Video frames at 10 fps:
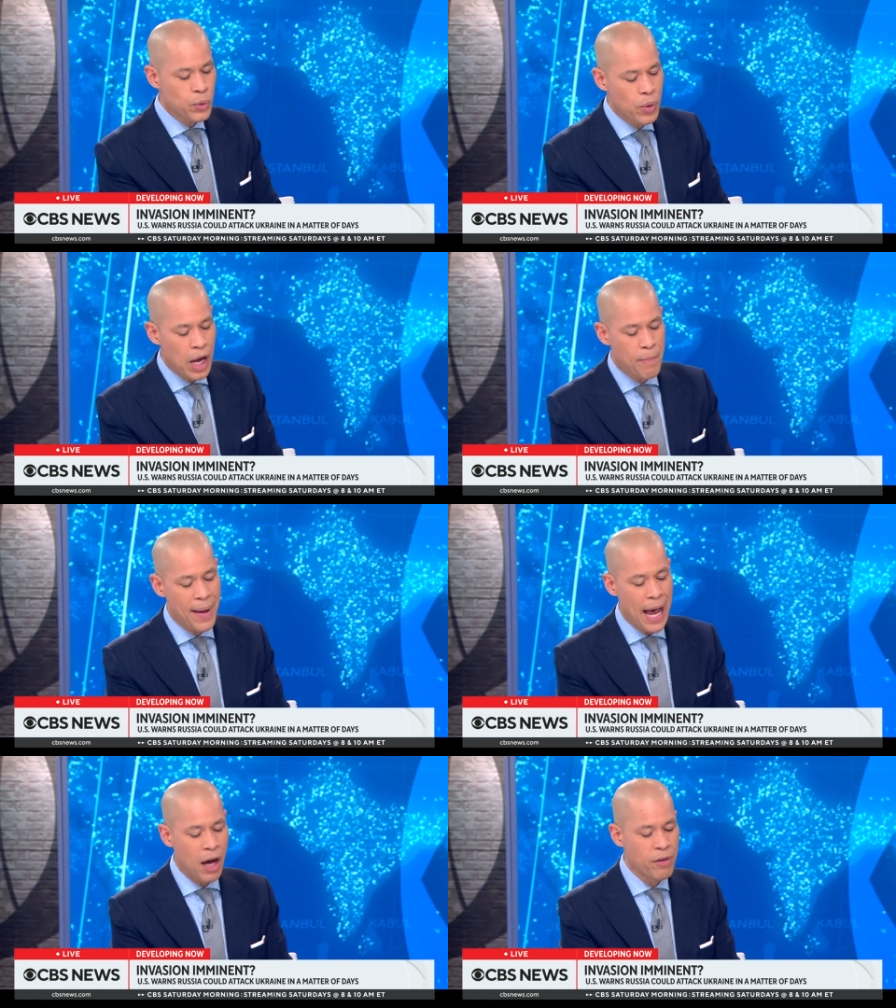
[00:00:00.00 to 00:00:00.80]
you
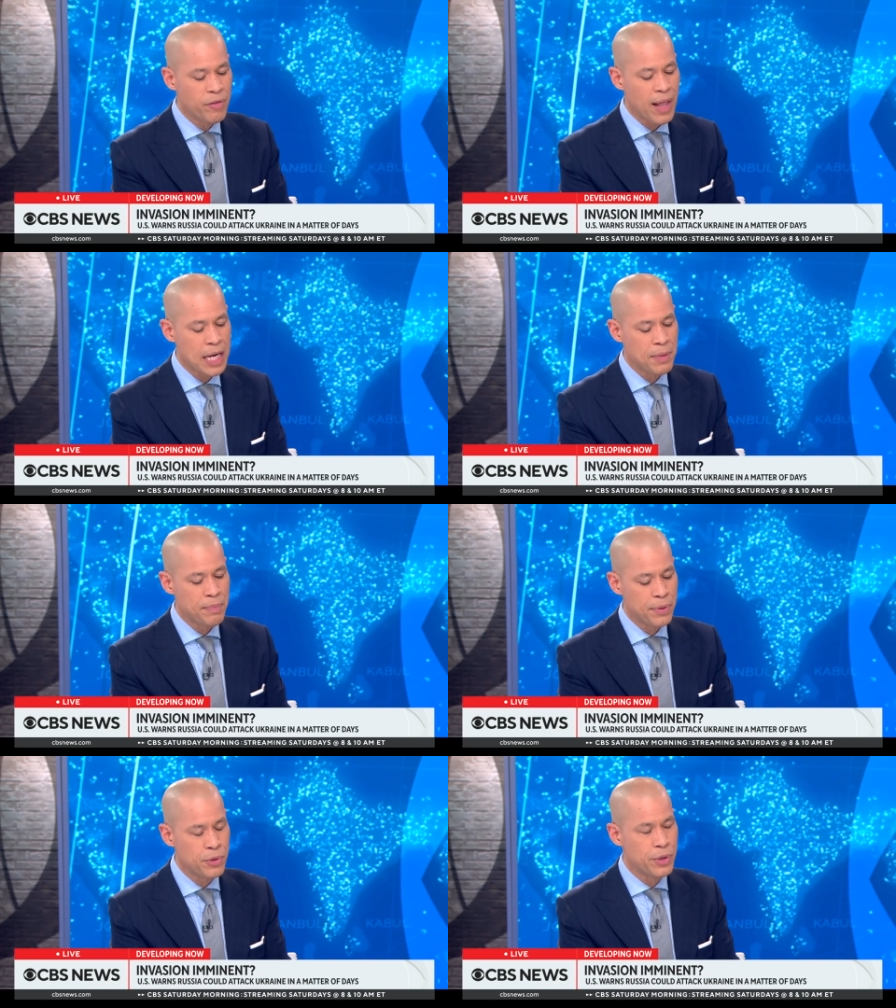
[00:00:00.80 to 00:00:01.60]
about
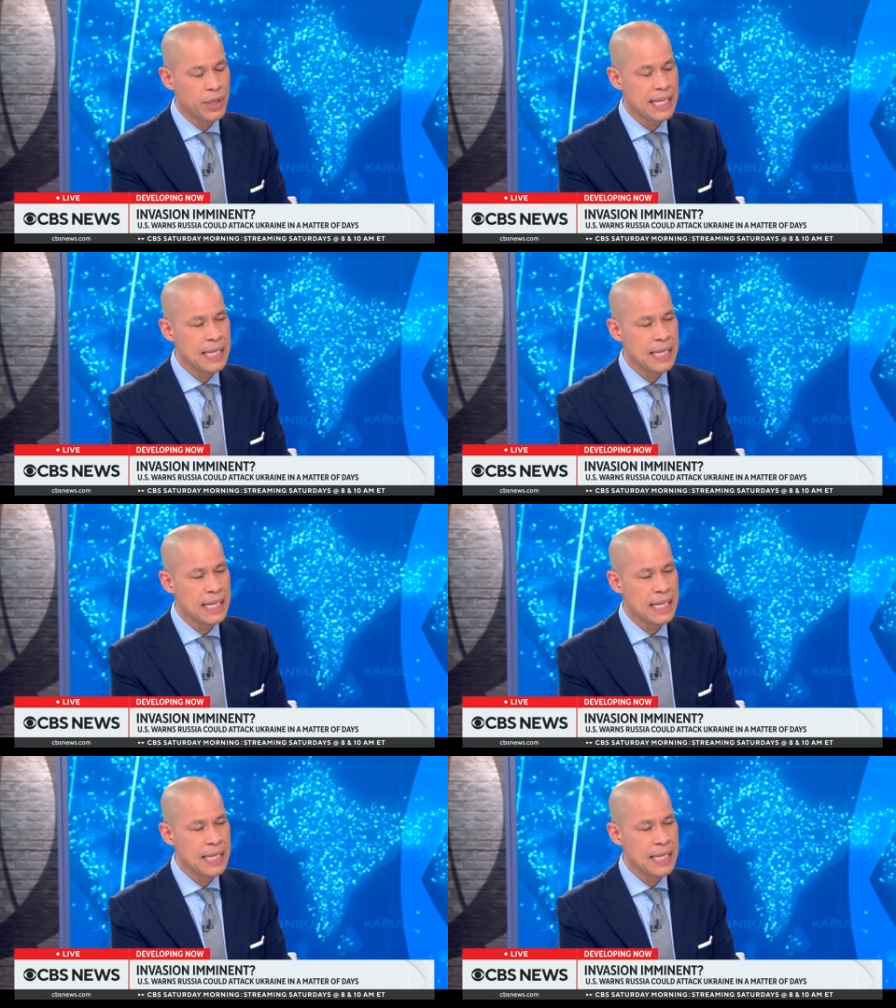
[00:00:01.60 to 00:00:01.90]
Vladimir Putin.